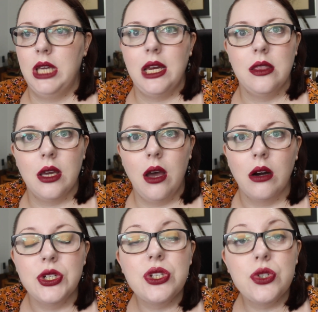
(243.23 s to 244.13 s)
get in the car
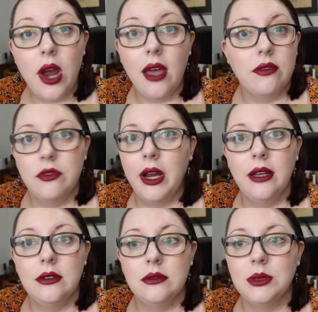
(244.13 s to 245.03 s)
and just drive,
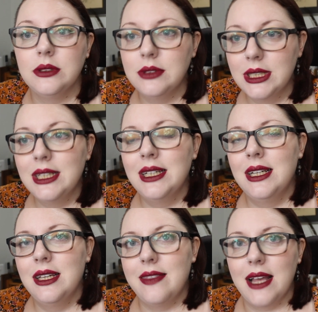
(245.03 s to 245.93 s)
right? Well,
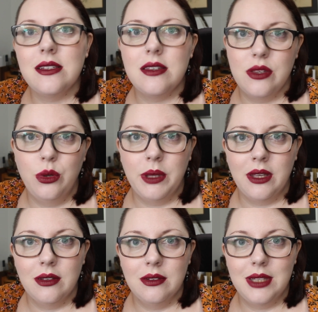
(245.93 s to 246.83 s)
that's
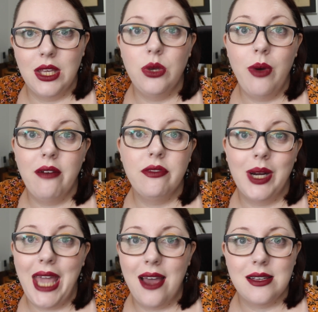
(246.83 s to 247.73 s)
assuming that you have
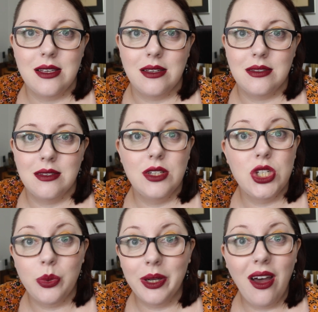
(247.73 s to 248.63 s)
free access
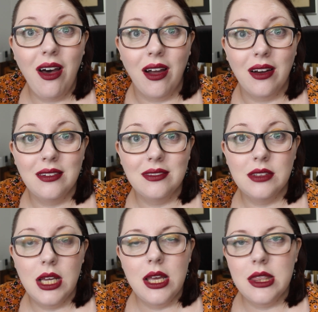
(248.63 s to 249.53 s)
to a car.
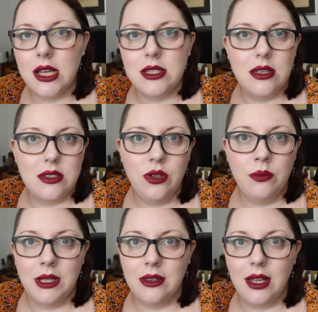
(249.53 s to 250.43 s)
That's
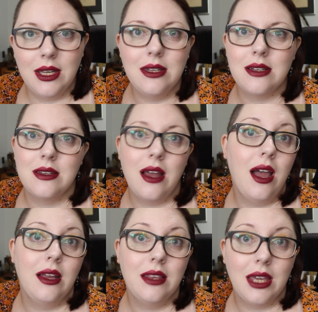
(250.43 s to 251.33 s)
assuming that he doesn't
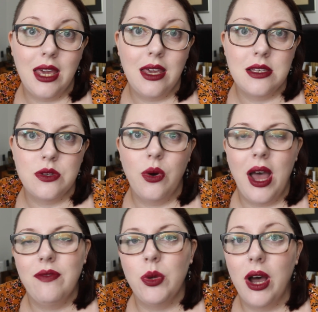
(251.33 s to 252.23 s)
hide the keys or
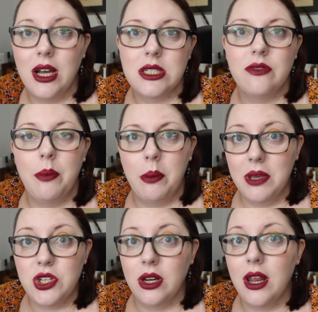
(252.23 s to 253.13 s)
have you ask for
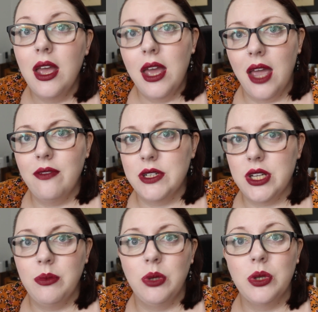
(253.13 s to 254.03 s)
permission every
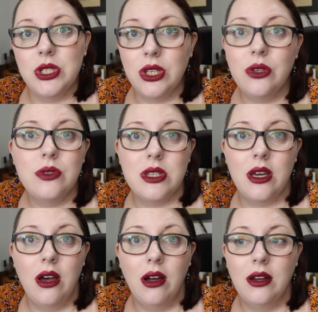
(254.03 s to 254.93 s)
time you want to use the
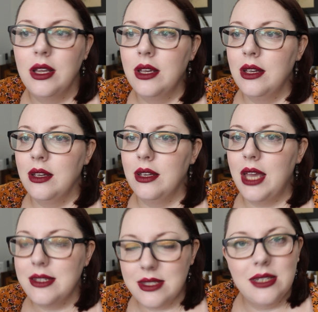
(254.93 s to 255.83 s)
car.
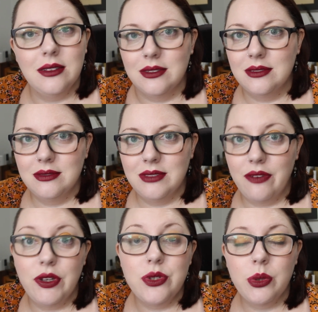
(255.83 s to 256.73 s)
And still,
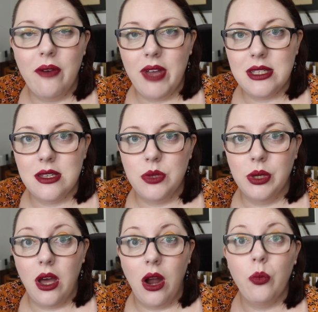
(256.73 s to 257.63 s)
if you do have access to a
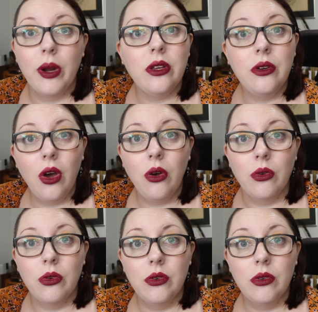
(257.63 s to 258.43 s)
car, where do you go?